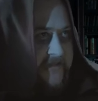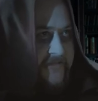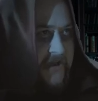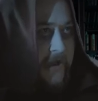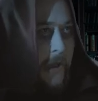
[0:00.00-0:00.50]

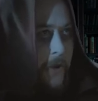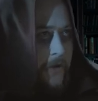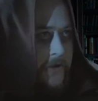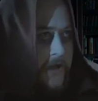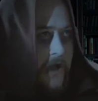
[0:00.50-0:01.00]
at the
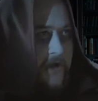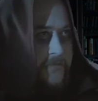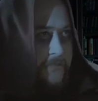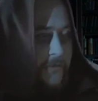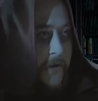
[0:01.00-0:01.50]
long,
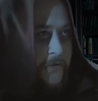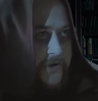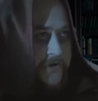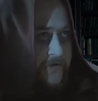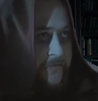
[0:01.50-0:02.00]

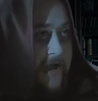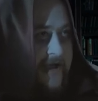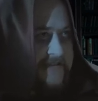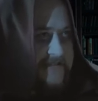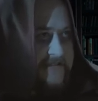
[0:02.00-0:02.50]
unbroken
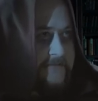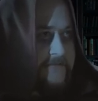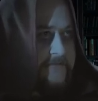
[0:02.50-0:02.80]
horizon.